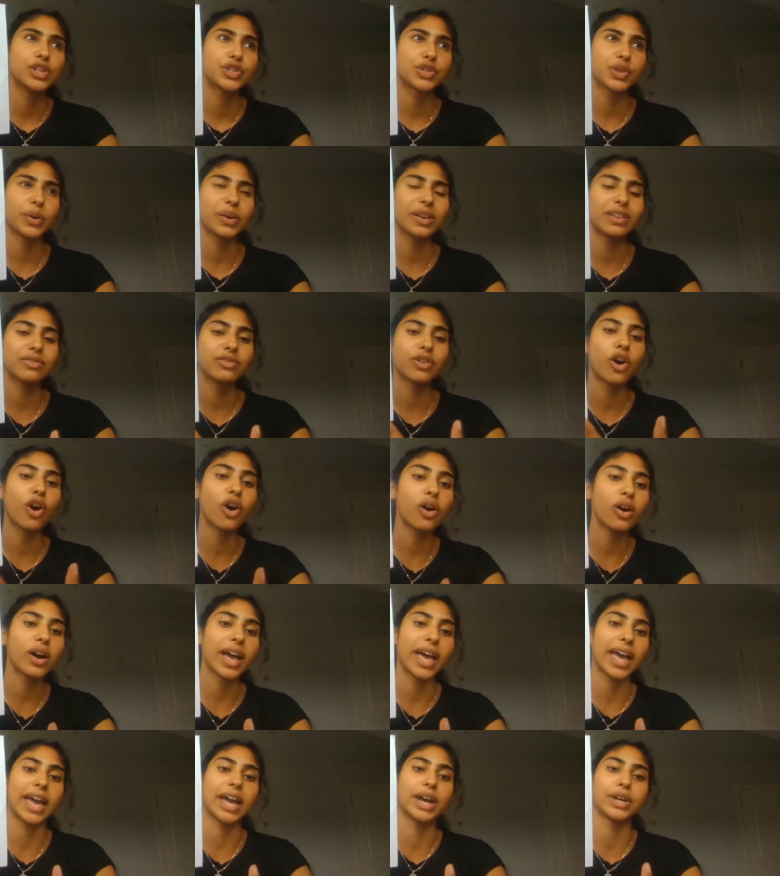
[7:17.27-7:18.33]
So if
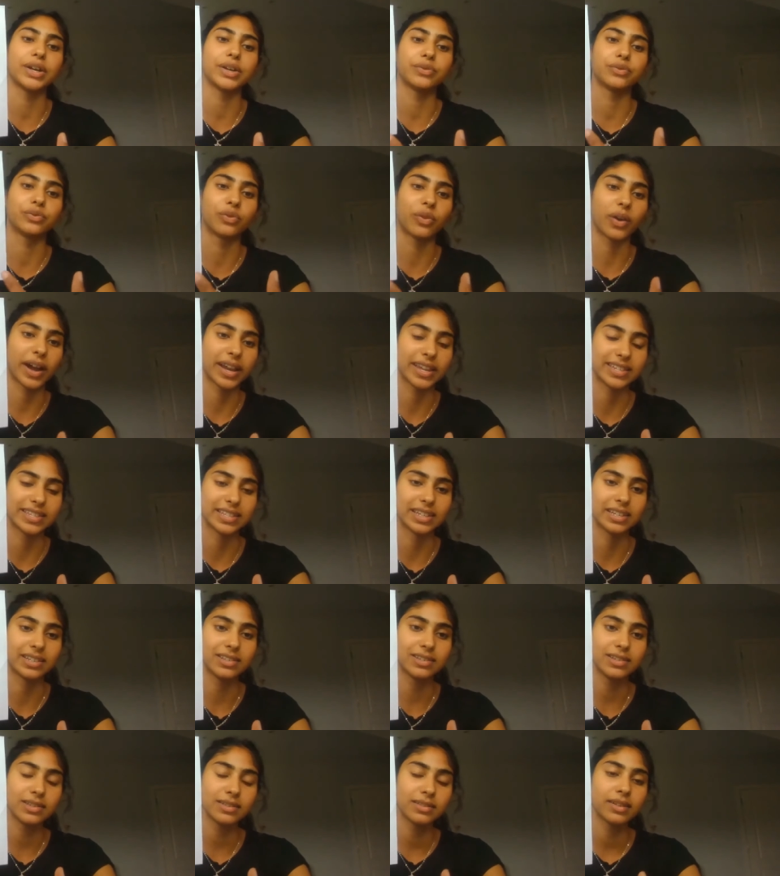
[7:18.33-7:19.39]
hot air
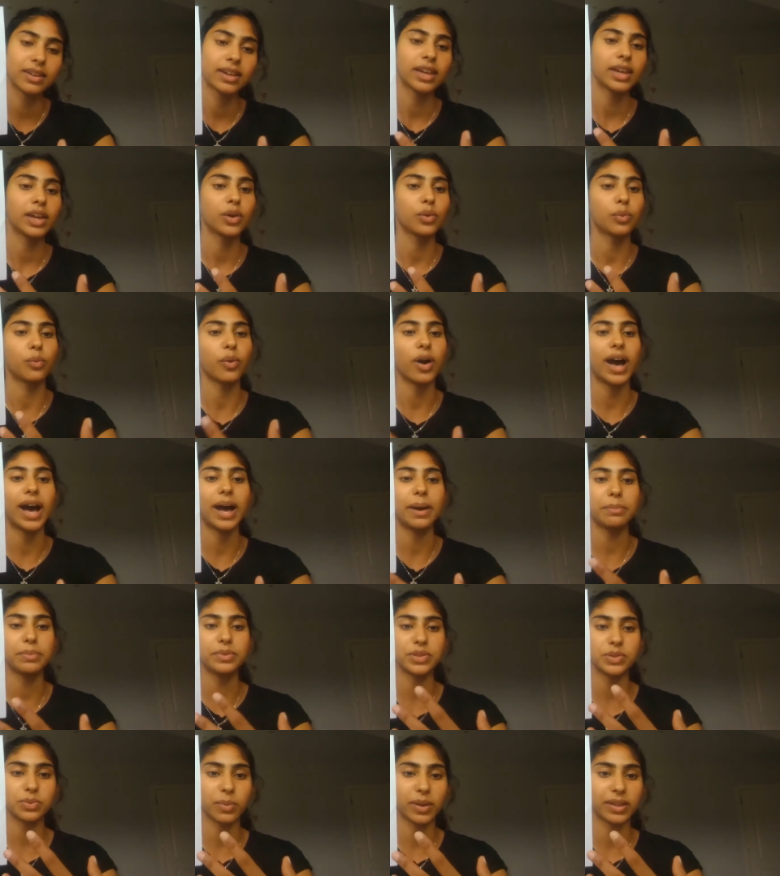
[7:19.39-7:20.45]
rises, what
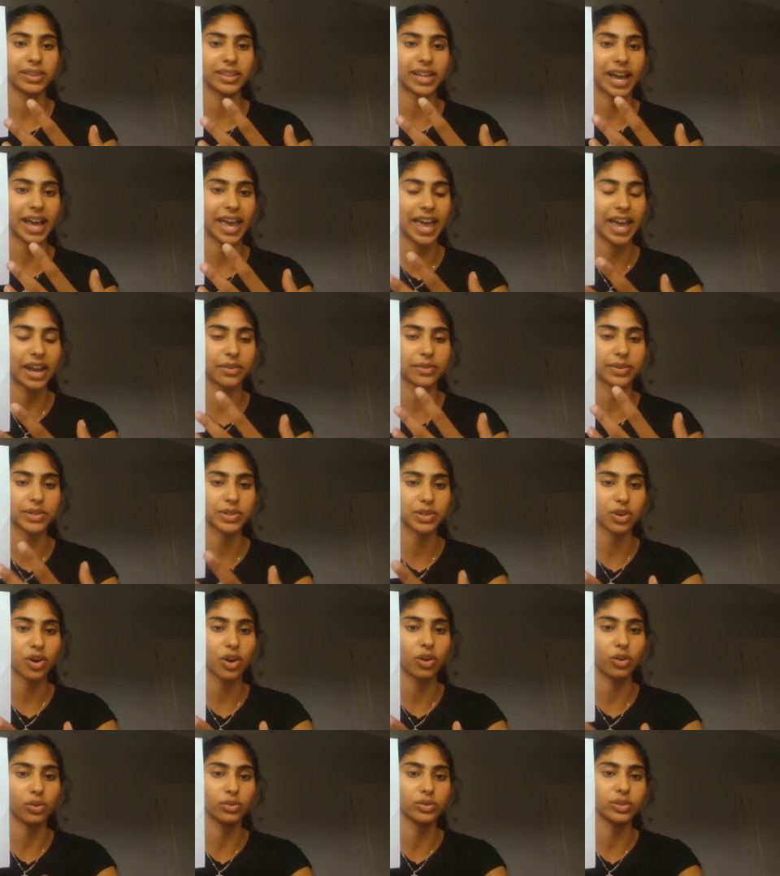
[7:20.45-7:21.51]
happens when that air is
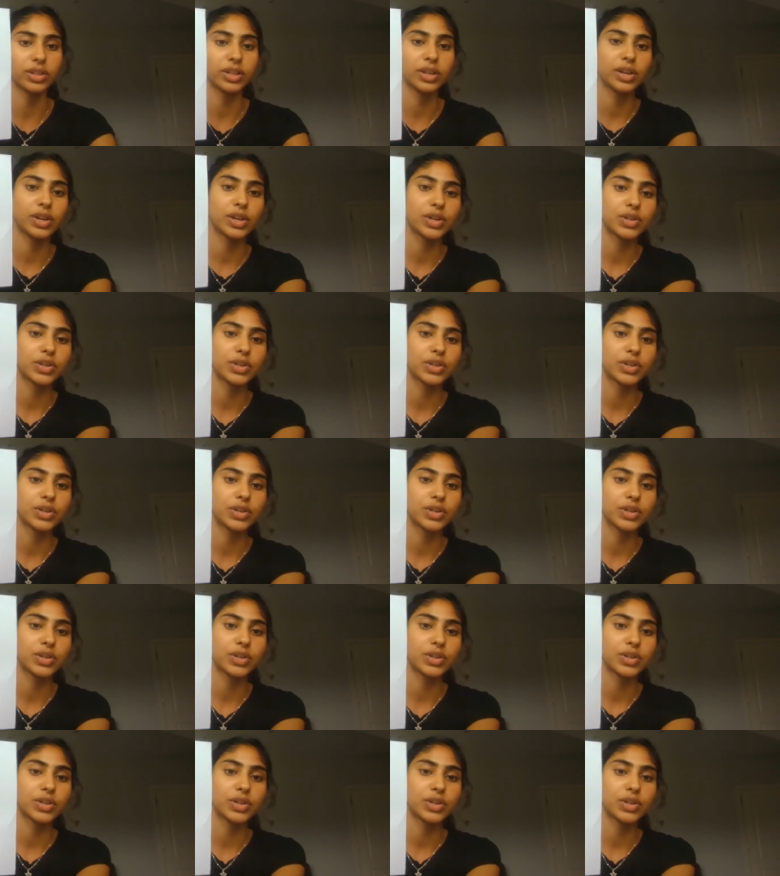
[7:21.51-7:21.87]
cold?